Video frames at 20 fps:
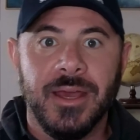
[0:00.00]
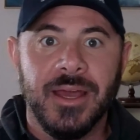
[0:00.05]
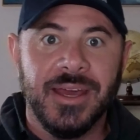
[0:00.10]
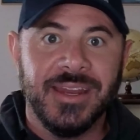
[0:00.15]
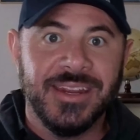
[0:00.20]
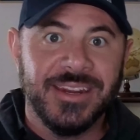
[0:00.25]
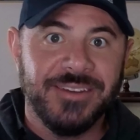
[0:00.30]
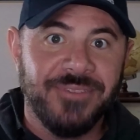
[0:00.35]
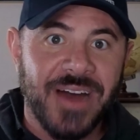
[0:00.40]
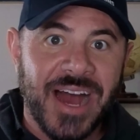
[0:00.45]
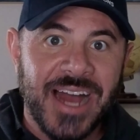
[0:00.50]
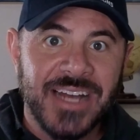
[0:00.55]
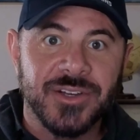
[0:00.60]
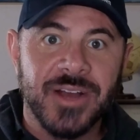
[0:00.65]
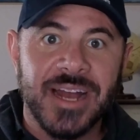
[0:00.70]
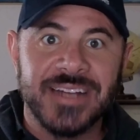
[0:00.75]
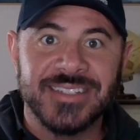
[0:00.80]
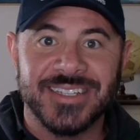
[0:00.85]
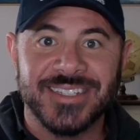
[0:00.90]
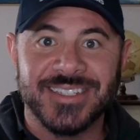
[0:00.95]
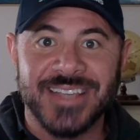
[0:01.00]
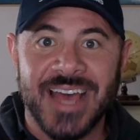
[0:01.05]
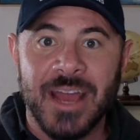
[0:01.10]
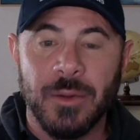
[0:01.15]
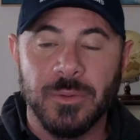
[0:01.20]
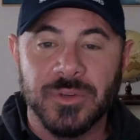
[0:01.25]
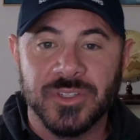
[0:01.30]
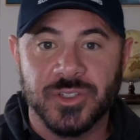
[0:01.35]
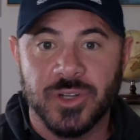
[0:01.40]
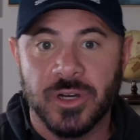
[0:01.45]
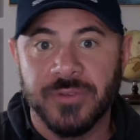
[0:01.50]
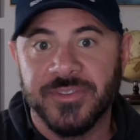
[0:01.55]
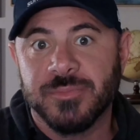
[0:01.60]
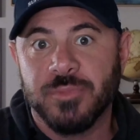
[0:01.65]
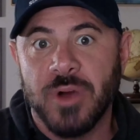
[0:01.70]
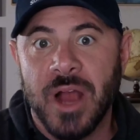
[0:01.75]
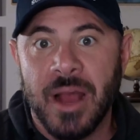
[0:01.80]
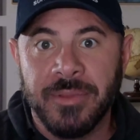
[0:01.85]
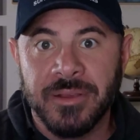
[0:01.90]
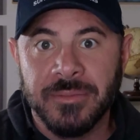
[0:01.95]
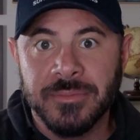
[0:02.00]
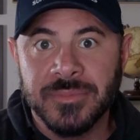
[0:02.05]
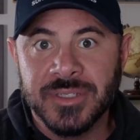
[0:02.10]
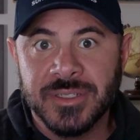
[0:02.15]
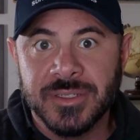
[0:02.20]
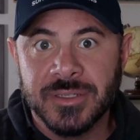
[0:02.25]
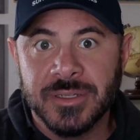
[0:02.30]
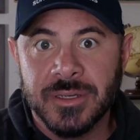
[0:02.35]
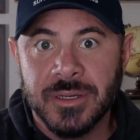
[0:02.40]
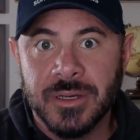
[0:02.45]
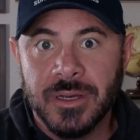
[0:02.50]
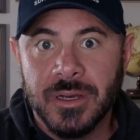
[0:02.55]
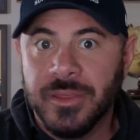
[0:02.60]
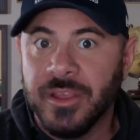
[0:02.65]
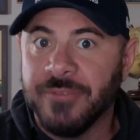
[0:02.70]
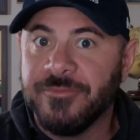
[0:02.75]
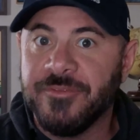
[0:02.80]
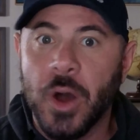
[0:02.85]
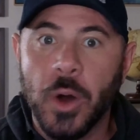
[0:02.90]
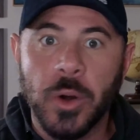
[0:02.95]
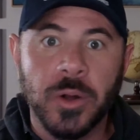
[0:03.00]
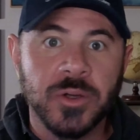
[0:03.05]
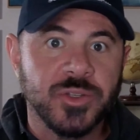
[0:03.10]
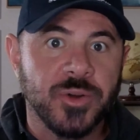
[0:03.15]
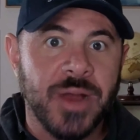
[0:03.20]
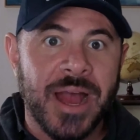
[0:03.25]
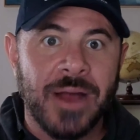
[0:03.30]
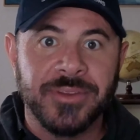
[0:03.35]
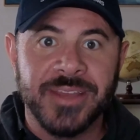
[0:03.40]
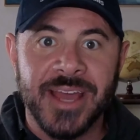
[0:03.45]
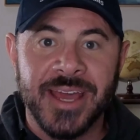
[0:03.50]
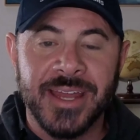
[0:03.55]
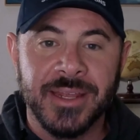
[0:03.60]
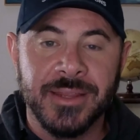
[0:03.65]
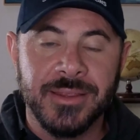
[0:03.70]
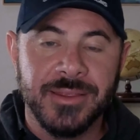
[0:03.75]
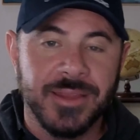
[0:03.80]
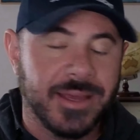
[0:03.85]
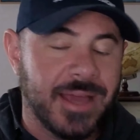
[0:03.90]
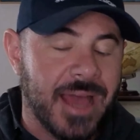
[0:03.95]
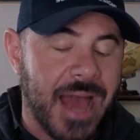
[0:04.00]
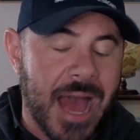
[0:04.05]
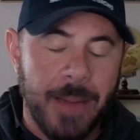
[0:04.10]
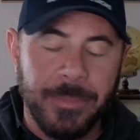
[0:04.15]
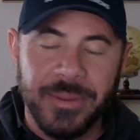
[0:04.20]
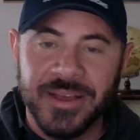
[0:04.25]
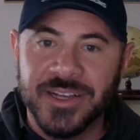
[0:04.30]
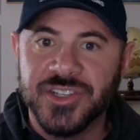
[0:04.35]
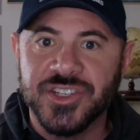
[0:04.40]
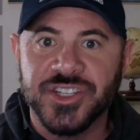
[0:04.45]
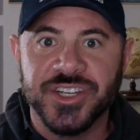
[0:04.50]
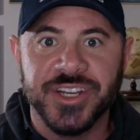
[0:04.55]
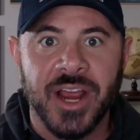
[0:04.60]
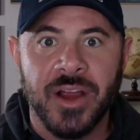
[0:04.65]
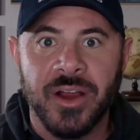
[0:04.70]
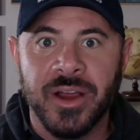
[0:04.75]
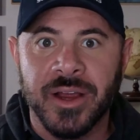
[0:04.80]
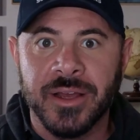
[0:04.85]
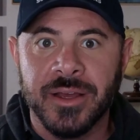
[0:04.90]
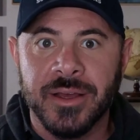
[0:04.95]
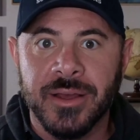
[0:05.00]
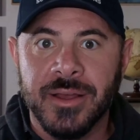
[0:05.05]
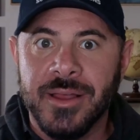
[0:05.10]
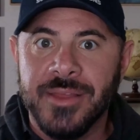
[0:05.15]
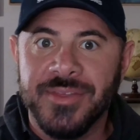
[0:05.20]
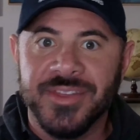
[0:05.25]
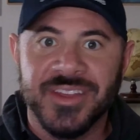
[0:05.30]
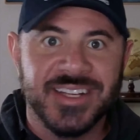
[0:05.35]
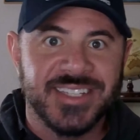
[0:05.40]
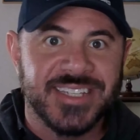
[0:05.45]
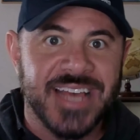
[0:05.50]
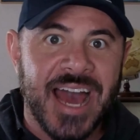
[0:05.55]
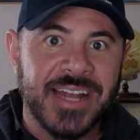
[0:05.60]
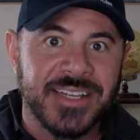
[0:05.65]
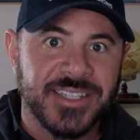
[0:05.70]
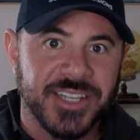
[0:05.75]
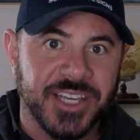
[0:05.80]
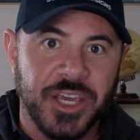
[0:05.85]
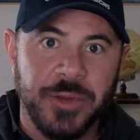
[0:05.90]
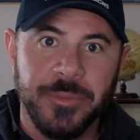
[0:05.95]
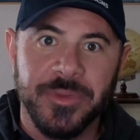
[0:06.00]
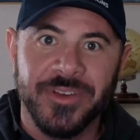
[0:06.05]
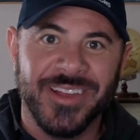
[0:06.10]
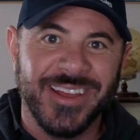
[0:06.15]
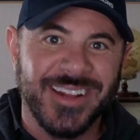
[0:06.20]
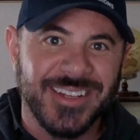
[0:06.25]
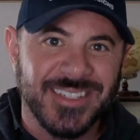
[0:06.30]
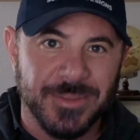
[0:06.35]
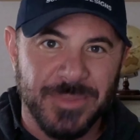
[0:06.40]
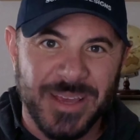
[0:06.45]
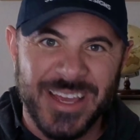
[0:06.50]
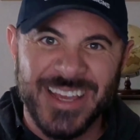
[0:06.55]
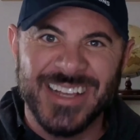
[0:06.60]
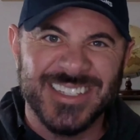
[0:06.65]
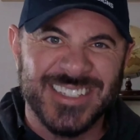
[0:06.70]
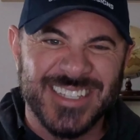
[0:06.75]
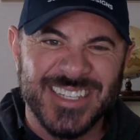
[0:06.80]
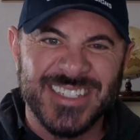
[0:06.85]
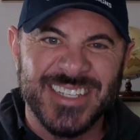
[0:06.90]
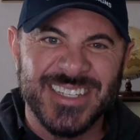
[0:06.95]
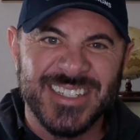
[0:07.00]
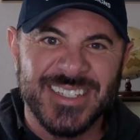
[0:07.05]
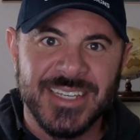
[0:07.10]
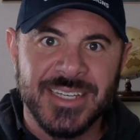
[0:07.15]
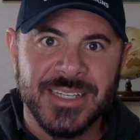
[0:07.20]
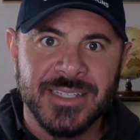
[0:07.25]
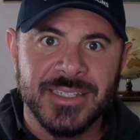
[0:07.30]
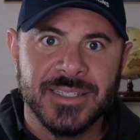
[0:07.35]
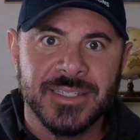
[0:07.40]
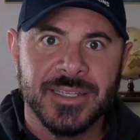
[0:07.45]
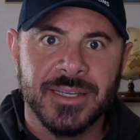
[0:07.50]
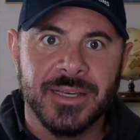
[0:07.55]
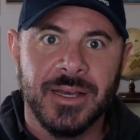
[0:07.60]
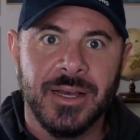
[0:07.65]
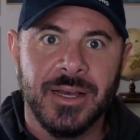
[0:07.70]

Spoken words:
An advisor has a site with surface problems, the photos are outdated, the copy is generic, the design has accumulated some inconsistencies.